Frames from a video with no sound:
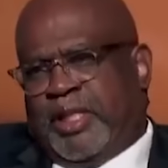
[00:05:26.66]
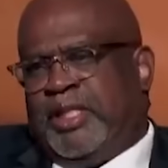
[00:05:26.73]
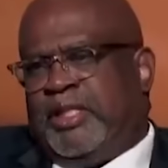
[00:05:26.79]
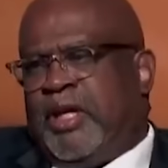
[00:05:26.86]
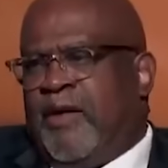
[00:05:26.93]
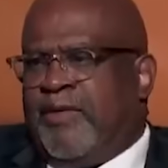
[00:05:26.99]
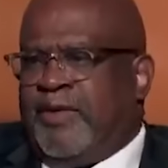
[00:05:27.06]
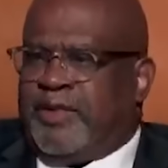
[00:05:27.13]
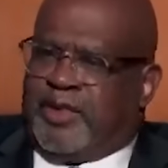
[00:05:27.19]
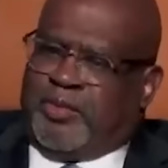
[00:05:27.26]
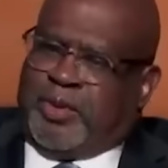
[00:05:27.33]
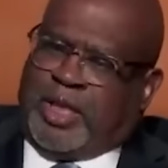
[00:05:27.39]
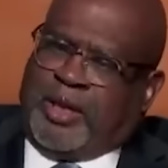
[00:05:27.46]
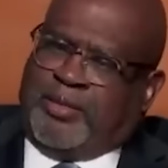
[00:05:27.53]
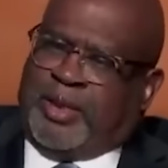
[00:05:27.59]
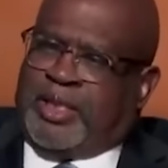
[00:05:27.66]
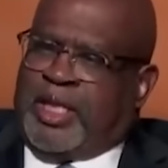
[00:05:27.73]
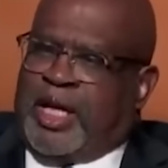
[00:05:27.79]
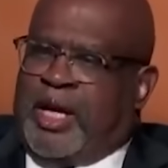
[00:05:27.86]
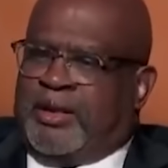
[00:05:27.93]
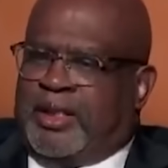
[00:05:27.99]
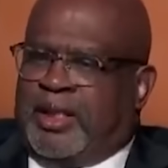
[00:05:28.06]
Police officers would come to
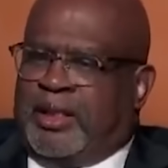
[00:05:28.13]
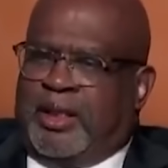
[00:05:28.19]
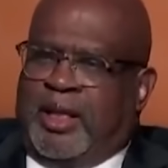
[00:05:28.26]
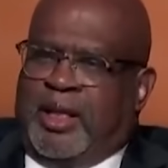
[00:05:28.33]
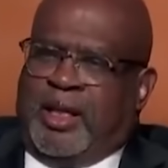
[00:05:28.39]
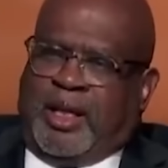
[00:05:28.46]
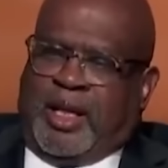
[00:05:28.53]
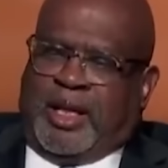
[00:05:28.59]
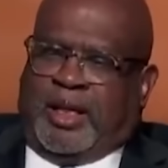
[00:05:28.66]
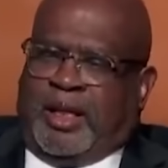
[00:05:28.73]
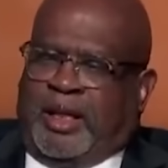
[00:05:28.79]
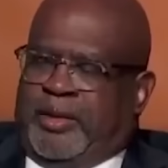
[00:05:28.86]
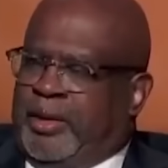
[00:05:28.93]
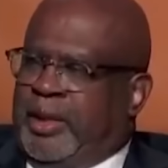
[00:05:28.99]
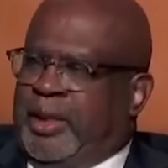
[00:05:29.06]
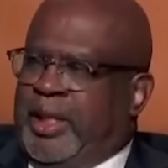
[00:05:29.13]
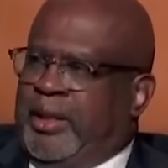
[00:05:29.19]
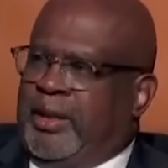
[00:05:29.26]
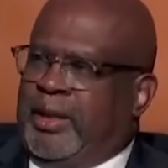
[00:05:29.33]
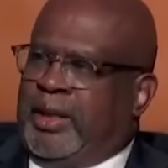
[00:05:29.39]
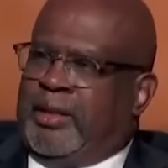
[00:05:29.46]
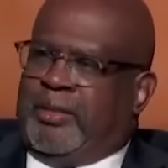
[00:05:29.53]
his house and, and
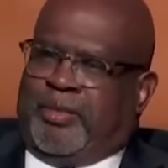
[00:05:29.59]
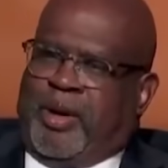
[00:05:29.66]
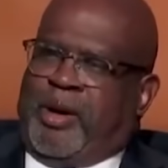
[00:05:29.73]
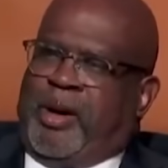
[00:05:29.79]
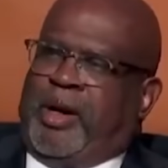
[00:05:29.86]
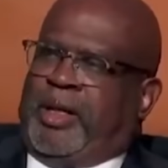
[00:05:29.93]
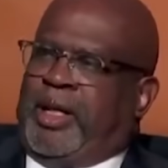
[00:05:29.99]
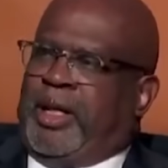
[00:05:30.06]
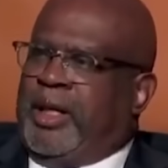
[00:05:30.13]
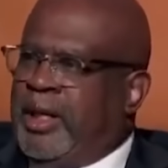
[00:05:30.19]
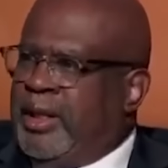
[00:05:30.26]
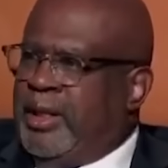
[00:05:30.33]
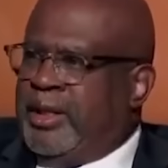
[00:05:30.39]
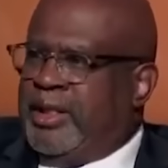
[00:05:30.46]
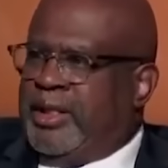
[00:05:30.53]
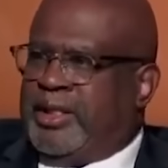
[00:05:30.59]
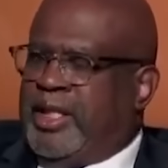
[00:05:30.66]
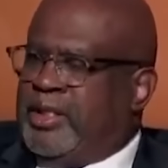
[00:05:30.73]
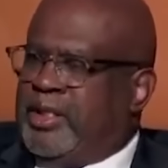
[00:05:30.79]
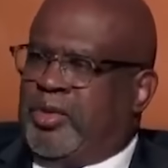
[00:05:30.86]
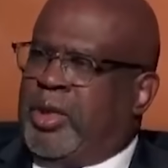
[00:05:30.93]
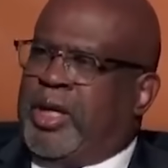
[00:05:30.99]
literally, you know, party and then
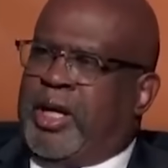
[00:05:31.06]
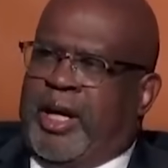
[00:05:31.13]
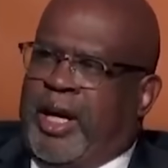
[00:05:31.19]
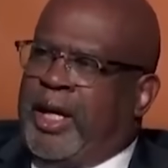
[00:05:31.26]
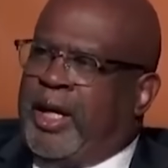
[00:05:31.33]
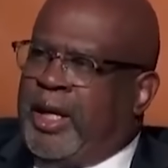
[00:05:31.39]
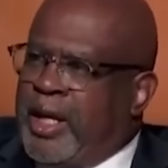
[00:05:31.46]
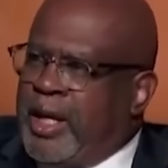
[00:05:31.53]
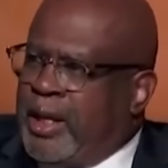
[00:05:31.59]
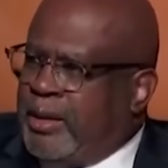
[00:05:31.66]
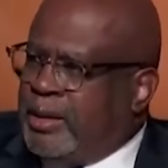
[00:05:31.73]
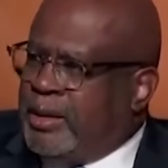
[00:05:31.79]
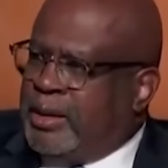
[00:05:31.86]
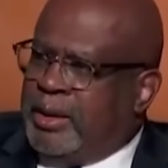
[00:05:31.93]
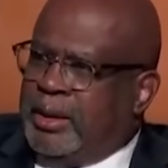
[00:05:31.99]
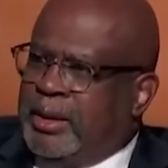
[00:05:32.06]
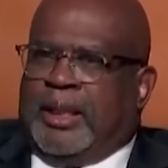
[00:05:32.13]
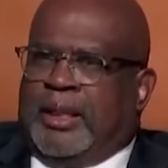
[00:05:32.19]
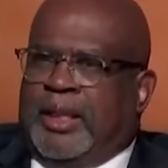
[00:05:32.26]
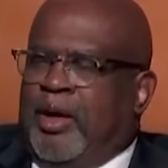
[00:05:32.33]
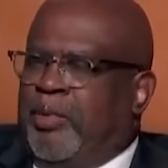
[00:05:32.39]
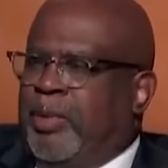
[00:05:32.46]
just sort of hang out.
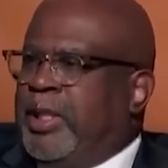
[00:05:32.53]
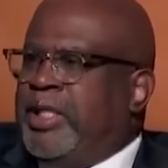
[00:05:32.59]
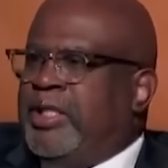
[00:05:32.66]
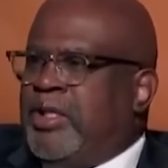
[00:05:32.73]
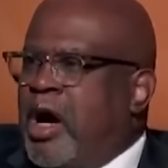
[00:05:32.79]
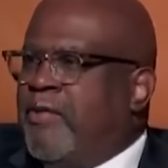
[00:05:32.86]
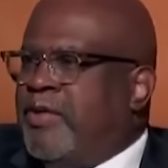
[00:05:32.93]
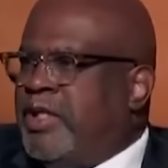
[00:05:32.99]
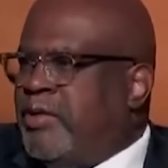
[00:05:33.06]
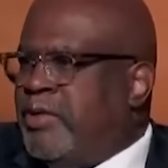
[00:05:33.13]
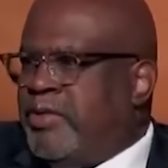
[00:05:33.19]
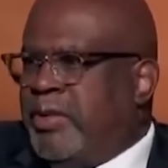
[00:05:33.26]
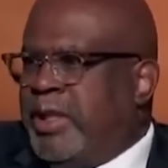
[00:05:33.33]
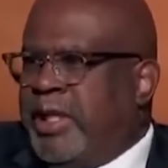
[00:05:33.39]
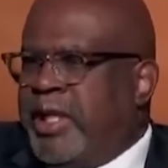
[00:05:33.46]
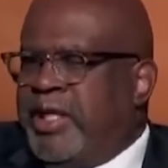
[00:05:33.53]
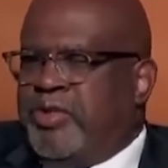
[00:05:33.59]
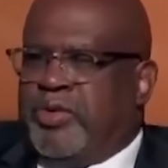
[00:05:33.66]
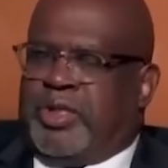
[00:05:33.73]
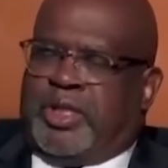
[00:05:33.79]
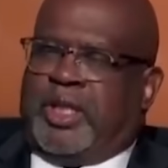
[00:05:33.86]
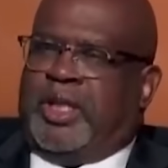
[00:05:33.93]
Uh, no police officer was really
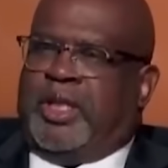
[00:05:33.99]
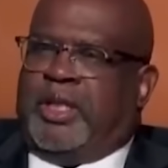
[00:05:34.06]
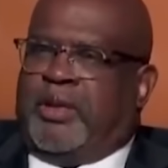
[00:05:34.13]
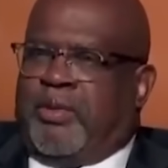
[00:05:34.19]
interested